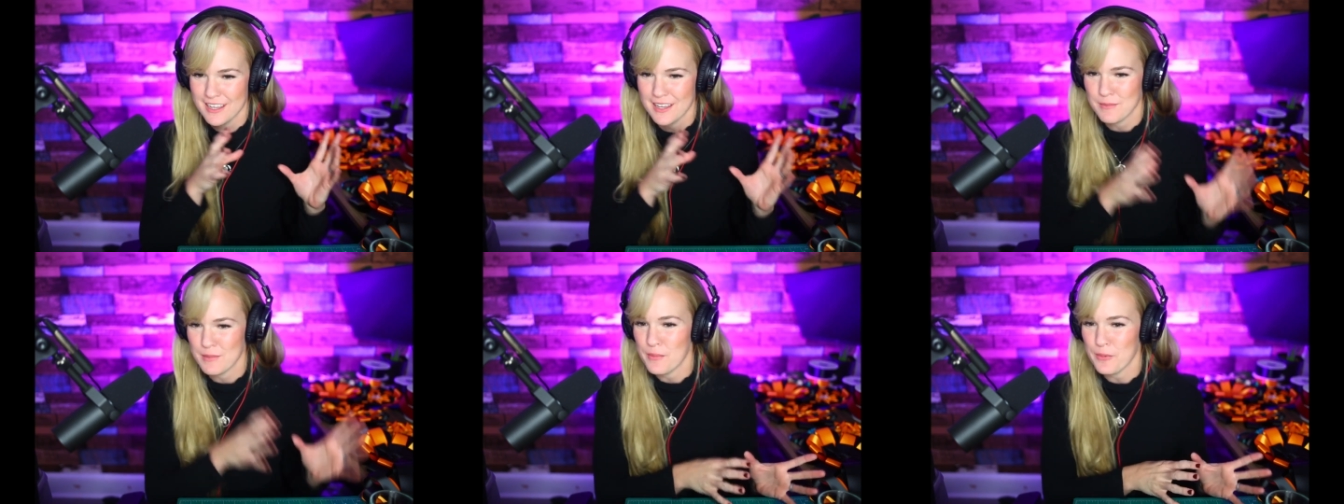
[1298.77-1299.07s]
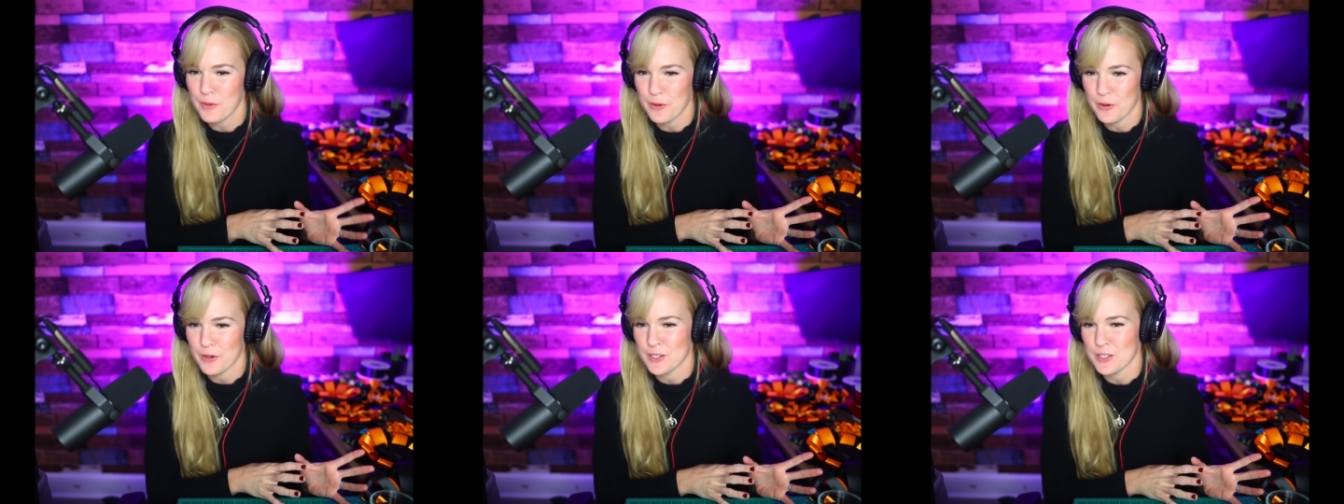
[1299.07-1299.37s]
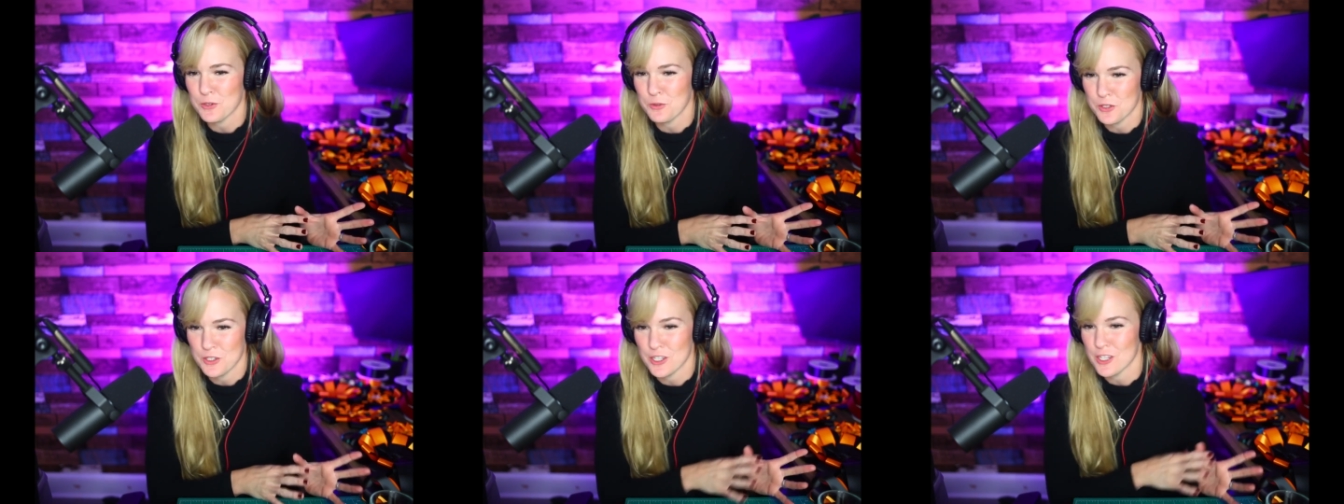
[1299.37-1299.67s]
people who are
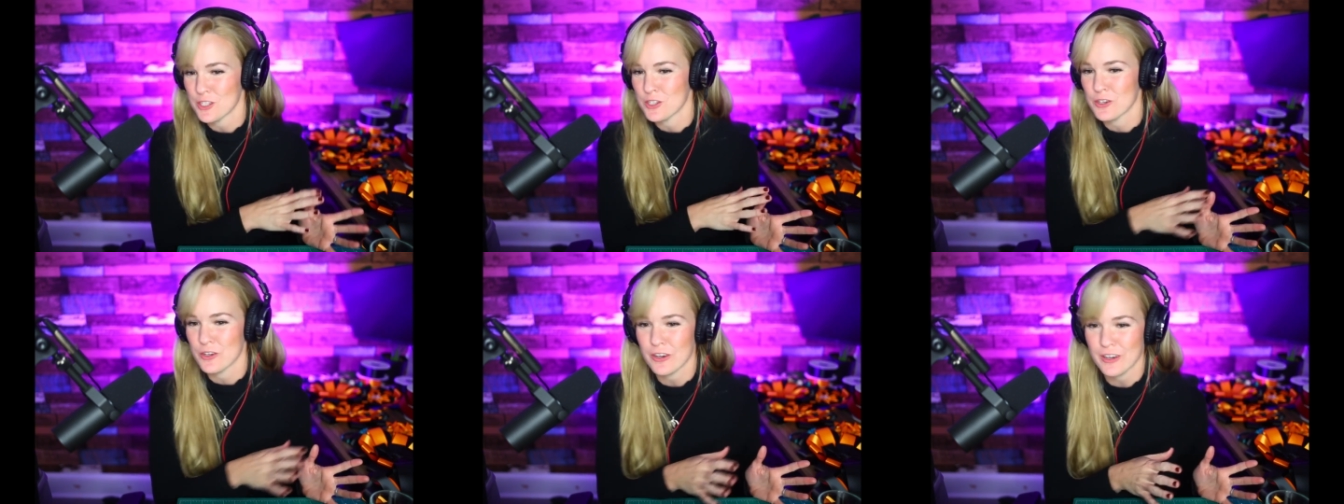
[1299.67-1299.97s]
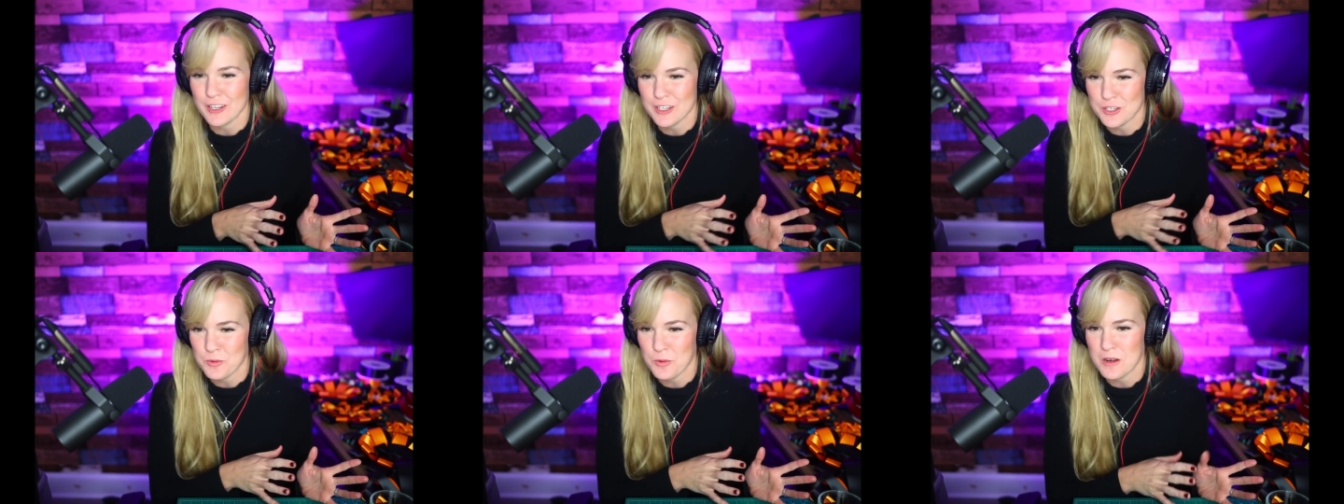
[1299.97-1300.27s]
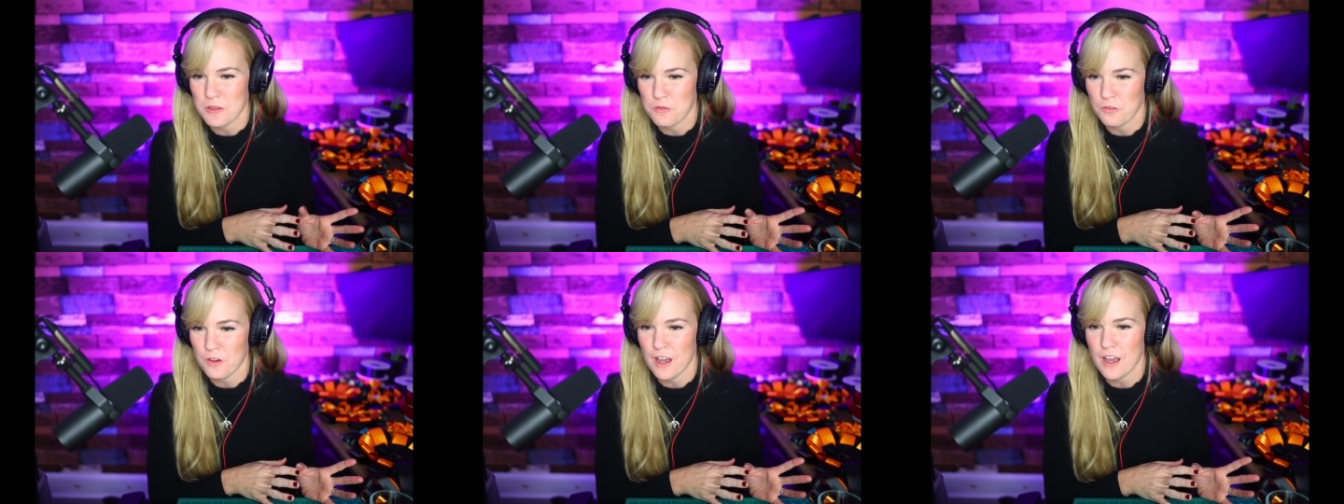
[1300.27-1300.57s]
just turning
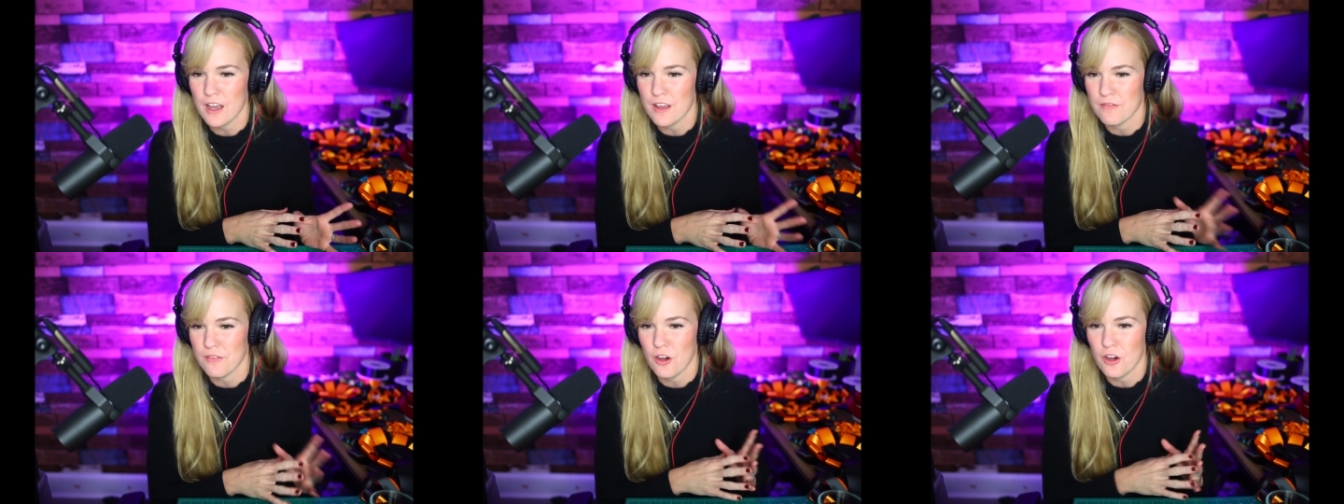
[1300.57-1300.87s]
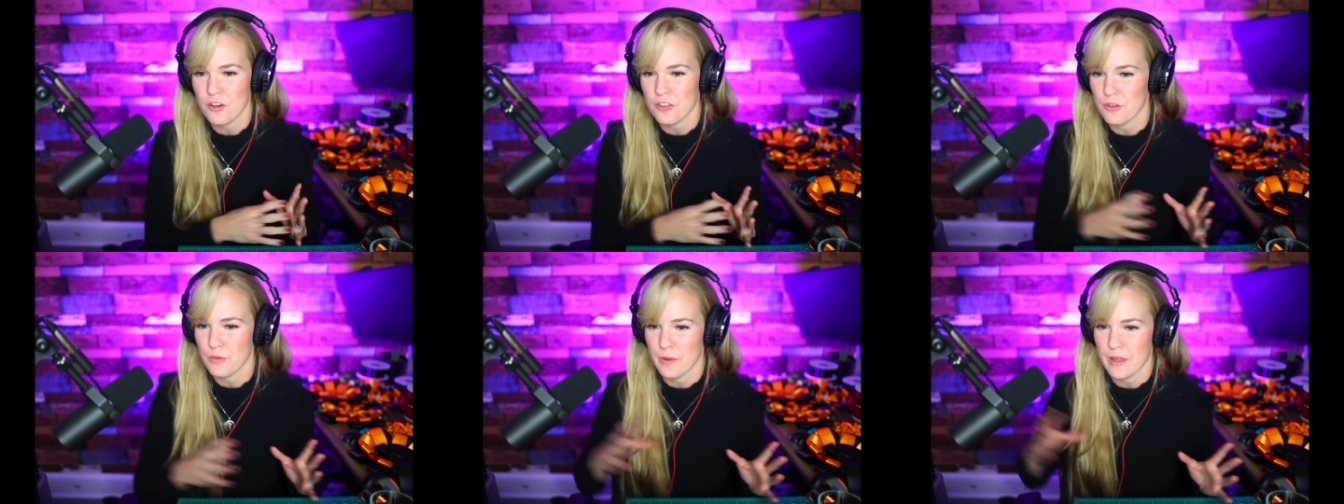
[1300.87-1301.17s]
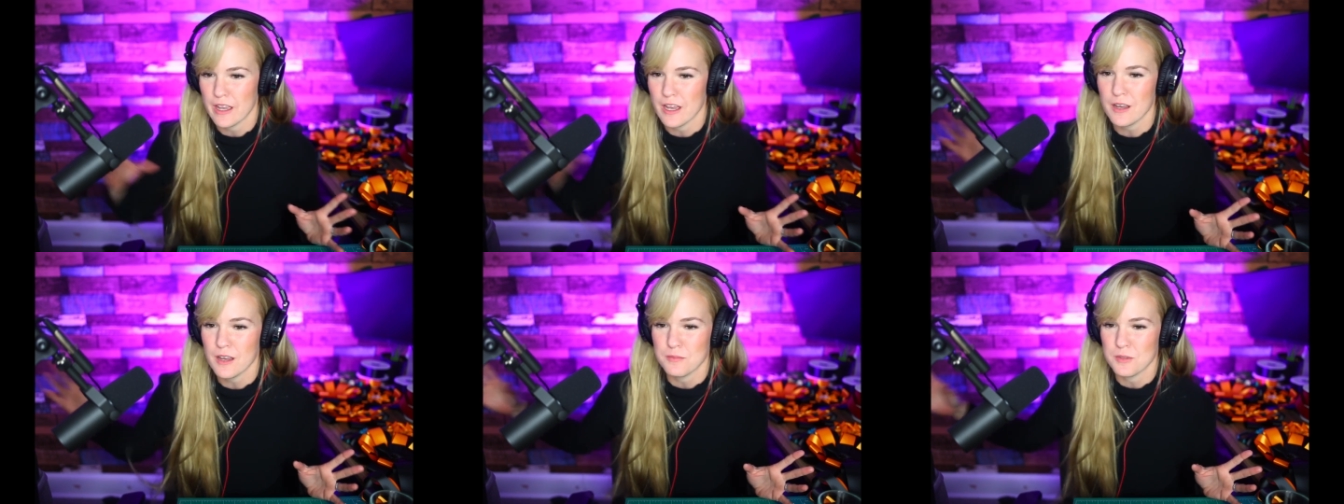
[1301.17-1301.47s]
25 all the way
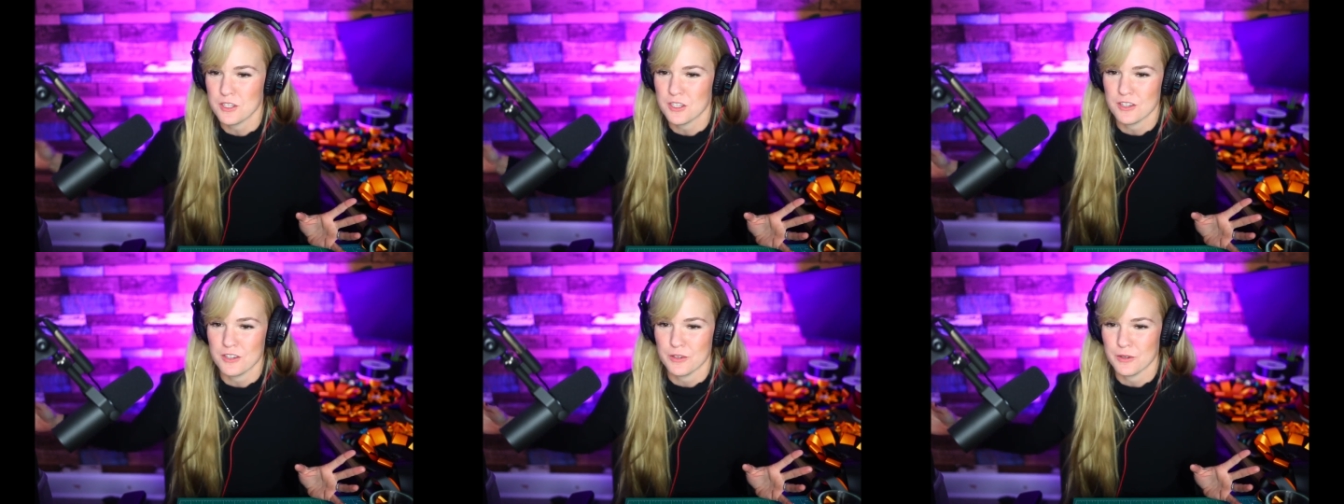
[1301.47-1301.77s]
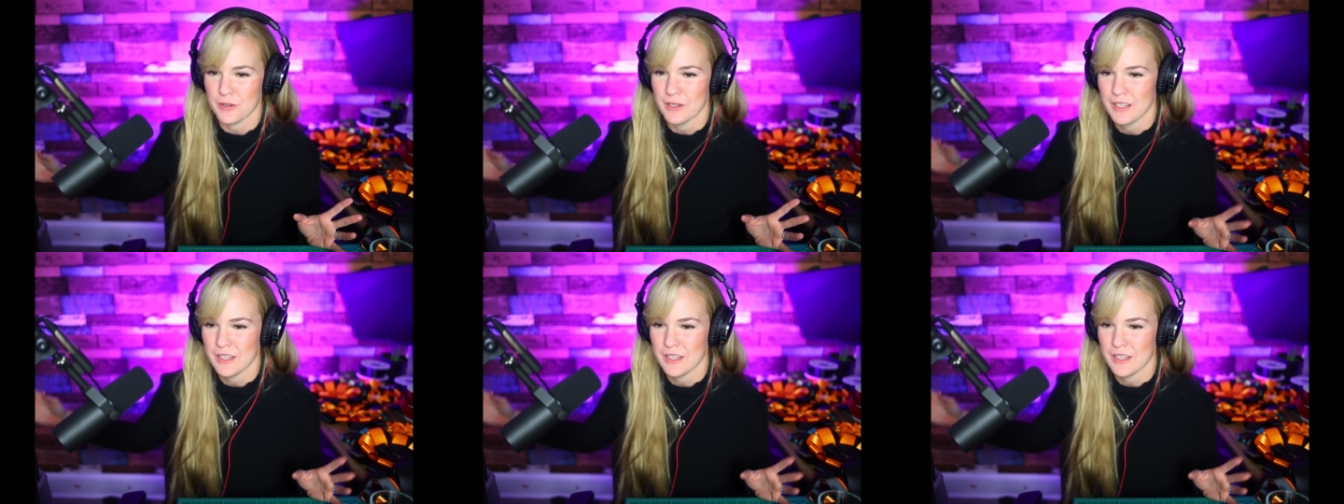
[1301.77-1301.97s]
up to